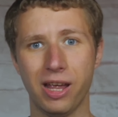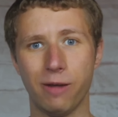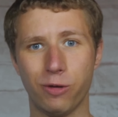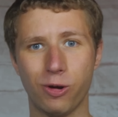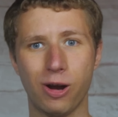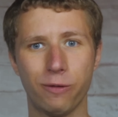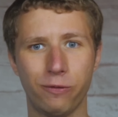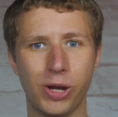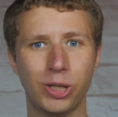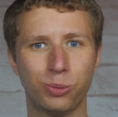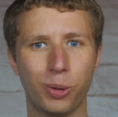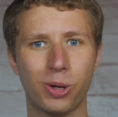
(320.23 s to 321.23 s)
If you're on
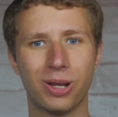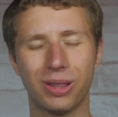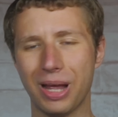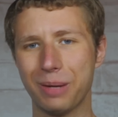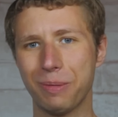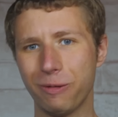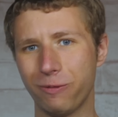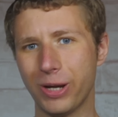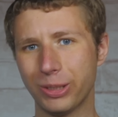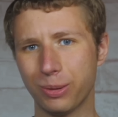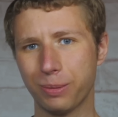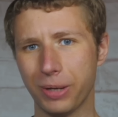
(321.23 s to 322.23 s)
Facebook, you can like my
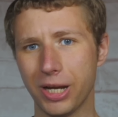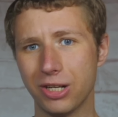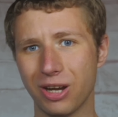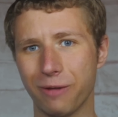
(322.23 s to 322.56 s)
Facebook page